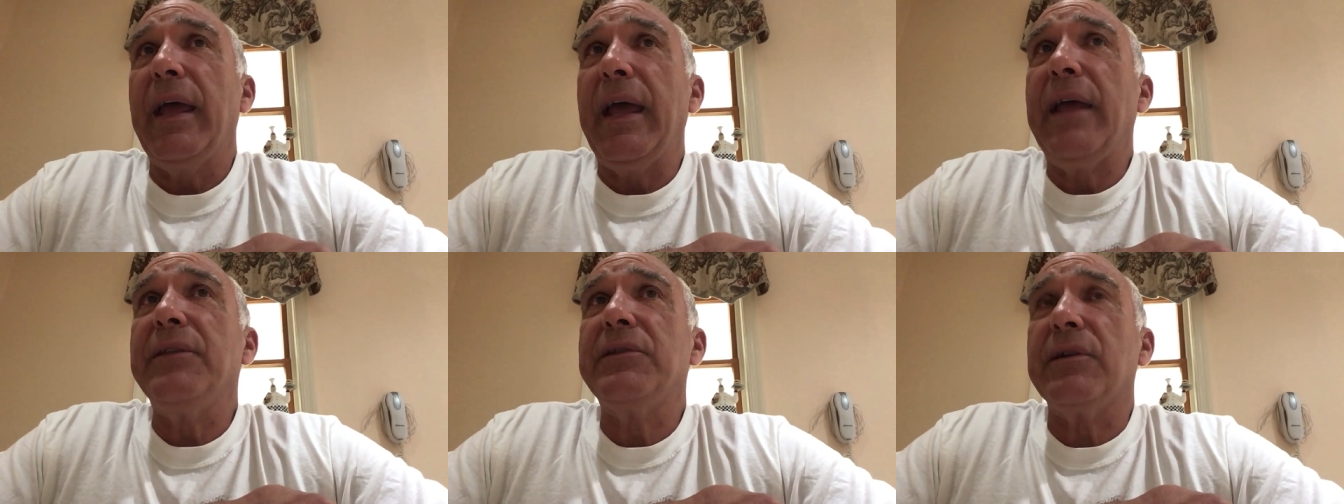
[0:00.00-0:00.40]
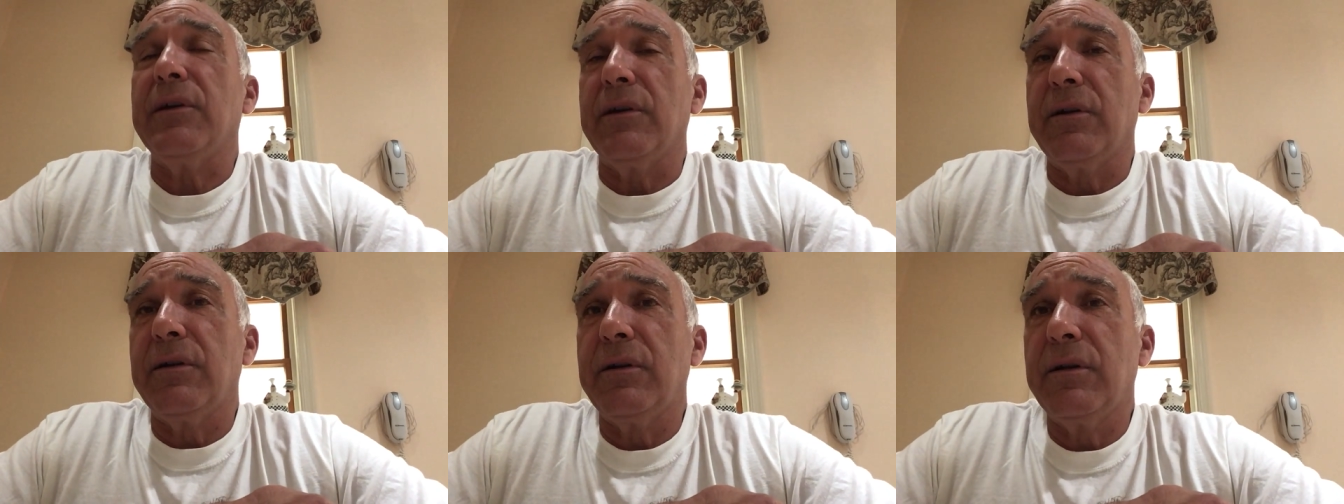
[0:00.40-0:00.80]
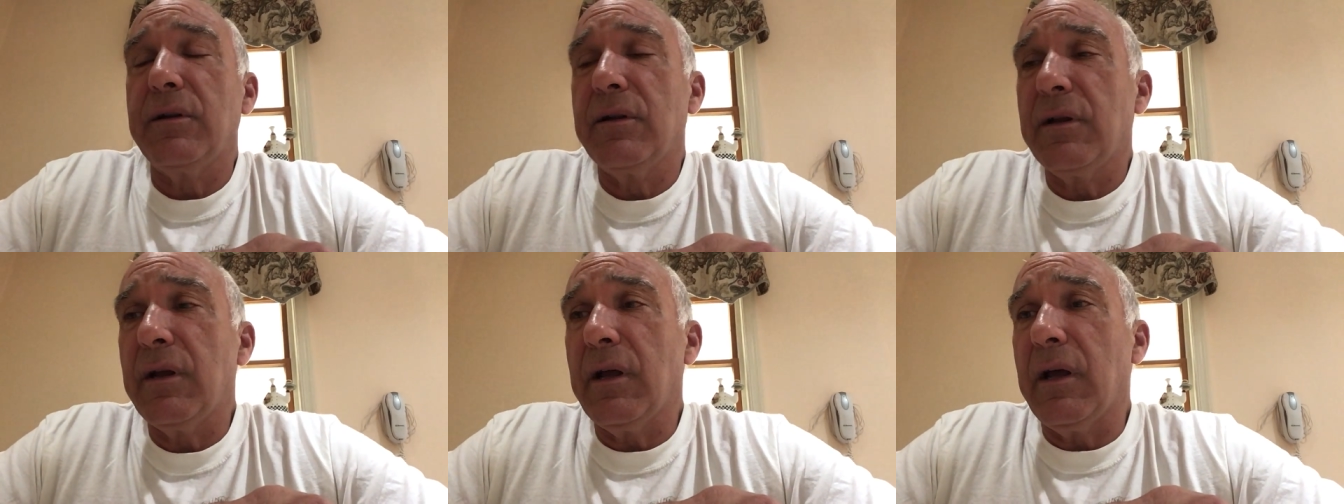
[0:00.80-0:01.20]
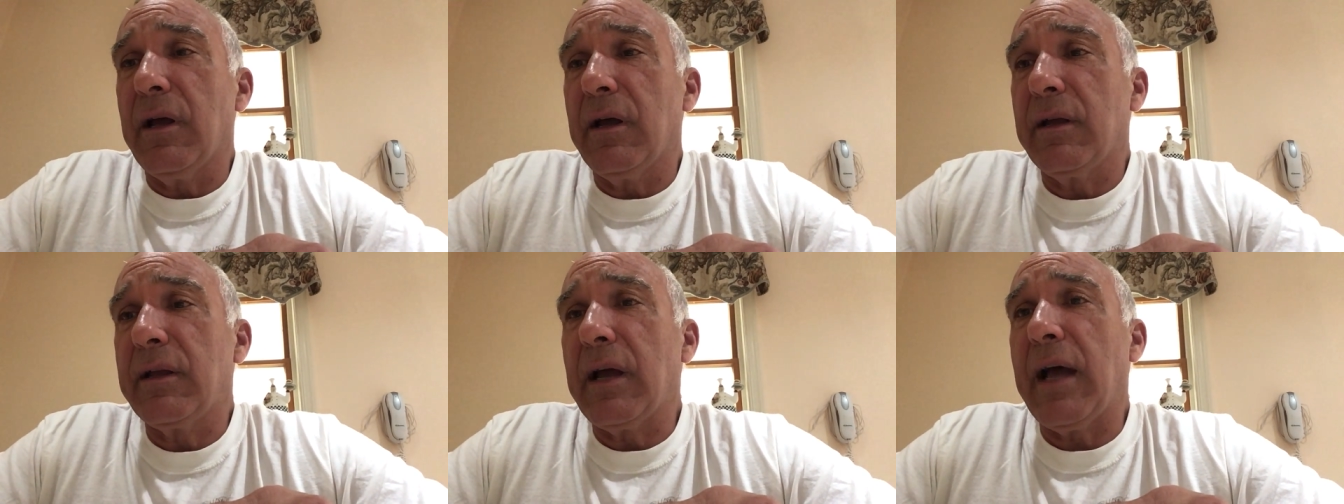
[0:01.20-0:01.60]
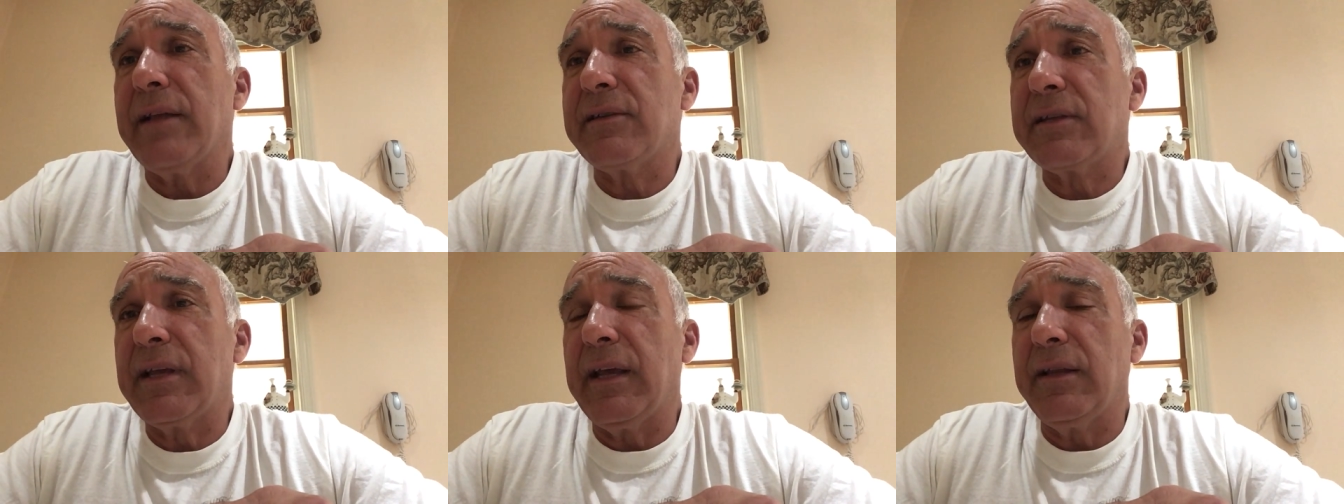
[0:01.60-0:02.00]
enter uh,
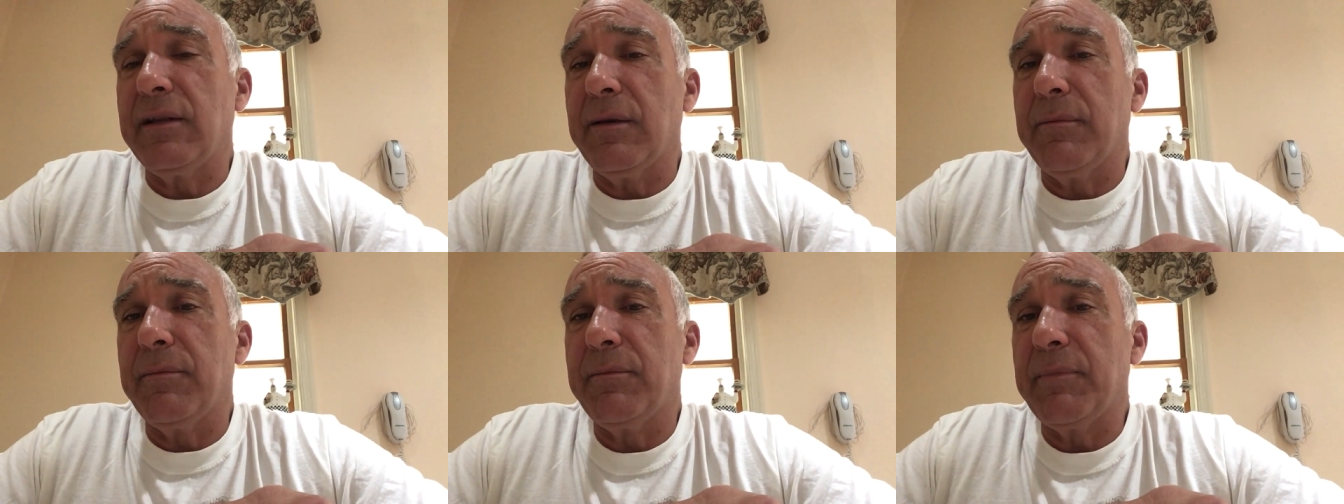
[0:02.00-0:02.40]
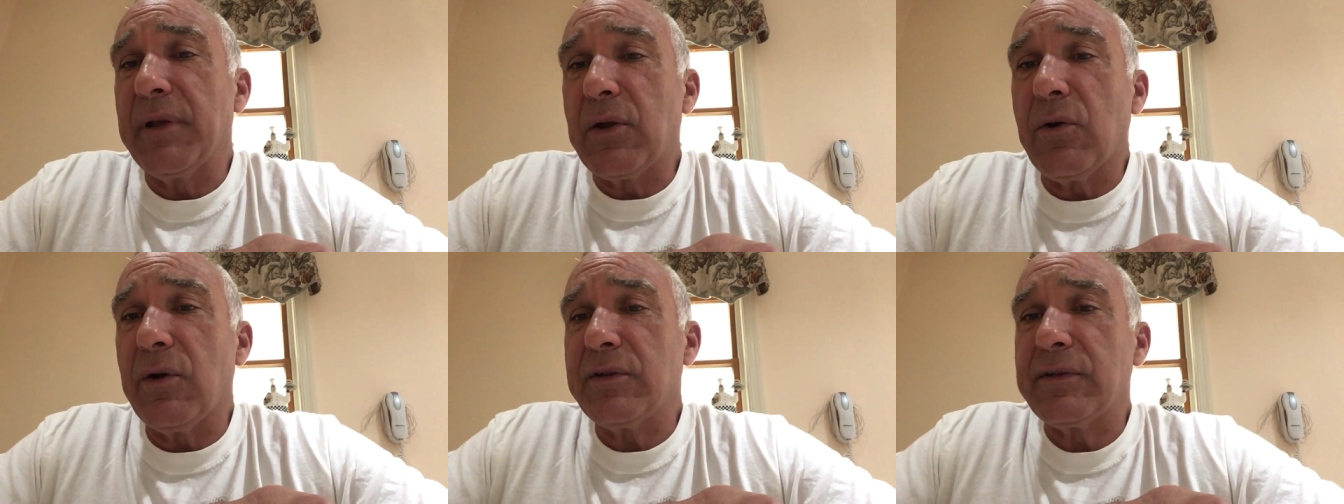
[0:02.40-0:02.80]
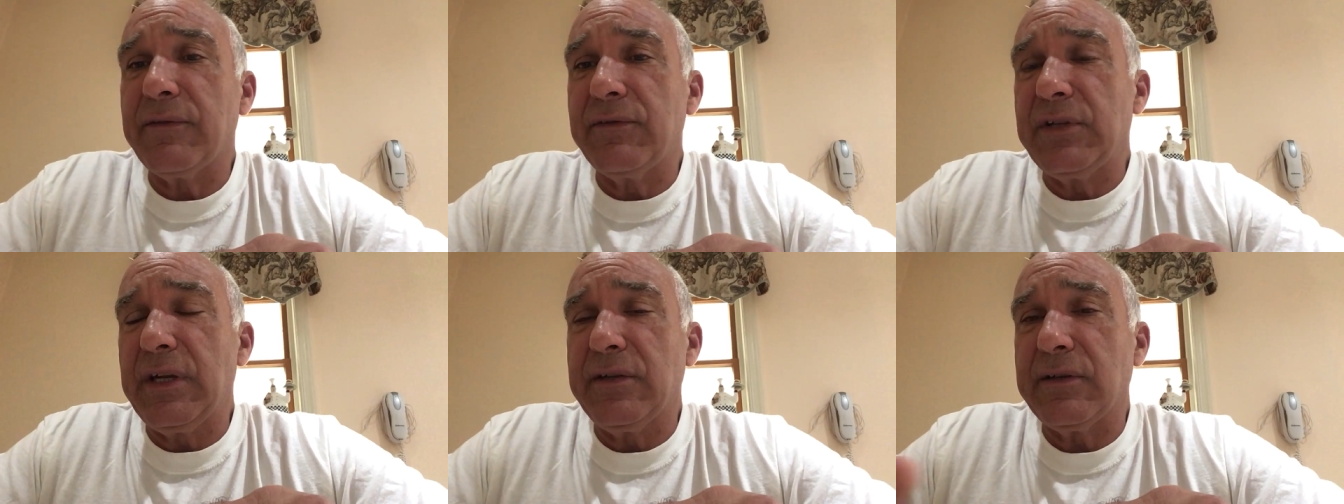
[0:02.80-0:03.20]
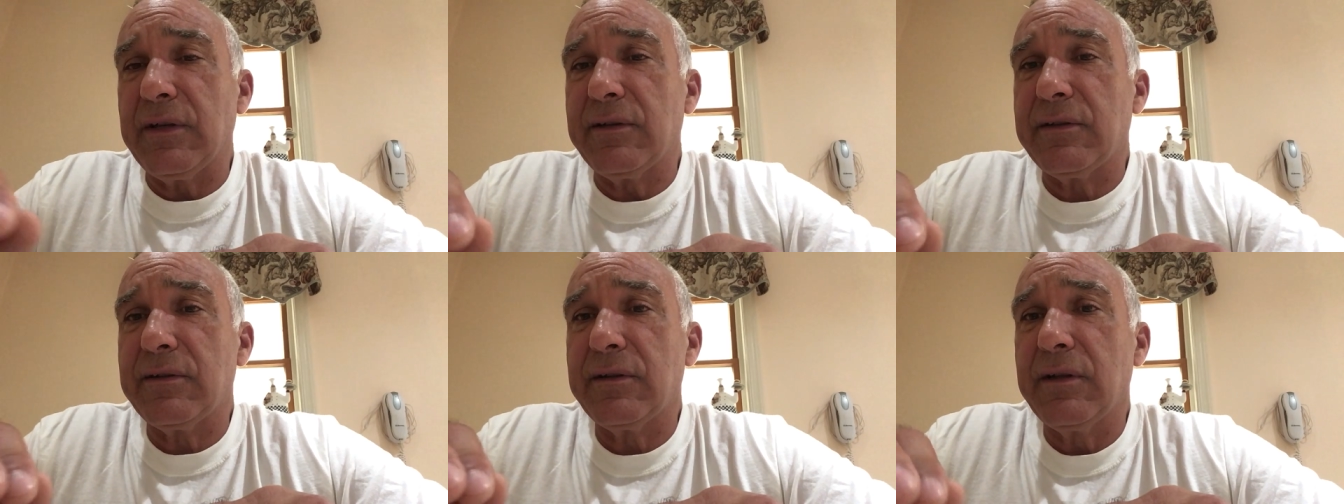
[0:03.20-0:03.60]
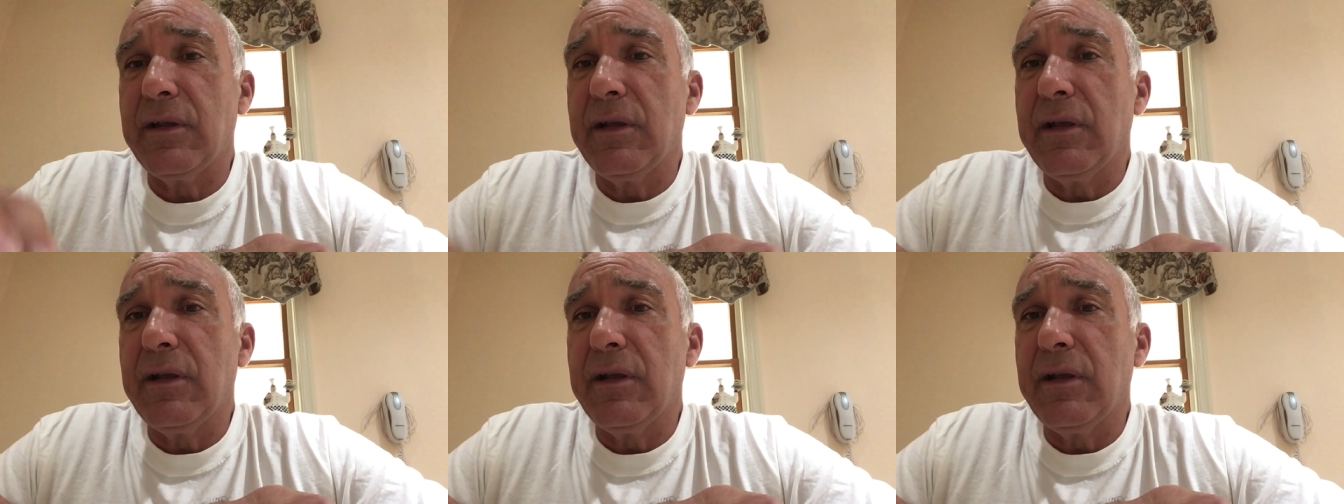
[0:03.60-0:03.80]
God's kingdom because of Jesus